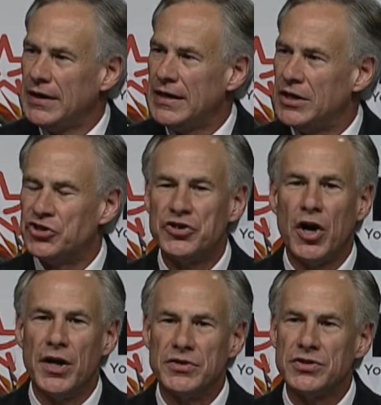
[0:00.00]
and it
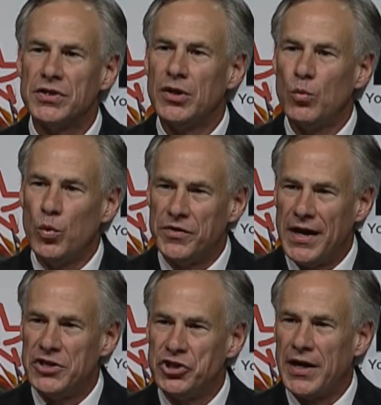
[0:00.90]
starts with
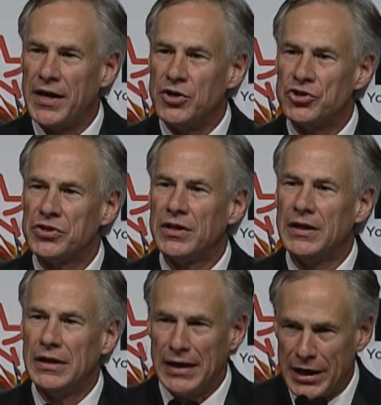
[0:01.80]
educators
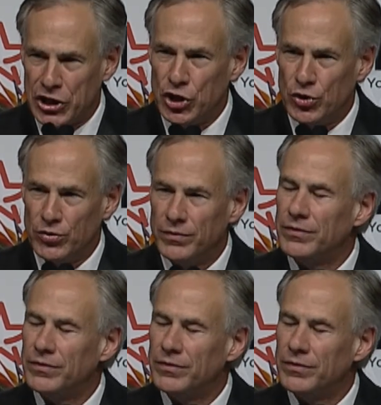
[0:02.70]
like you.